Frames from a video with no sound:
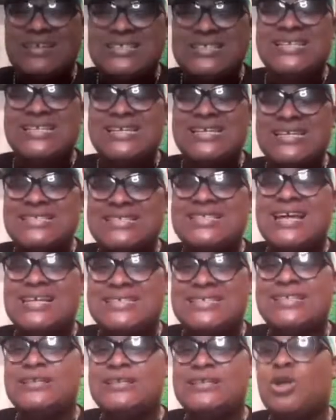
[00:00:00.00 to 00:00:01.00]
owed some
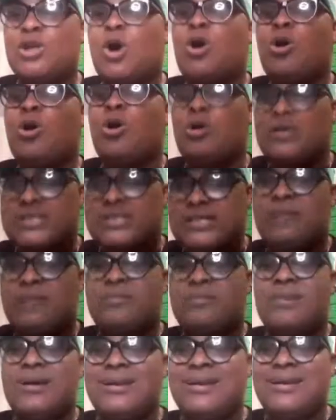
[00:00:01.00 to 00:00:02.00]
money, and this
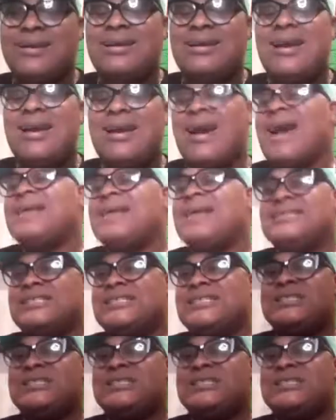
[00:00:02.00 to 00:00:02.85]
is the best recourse.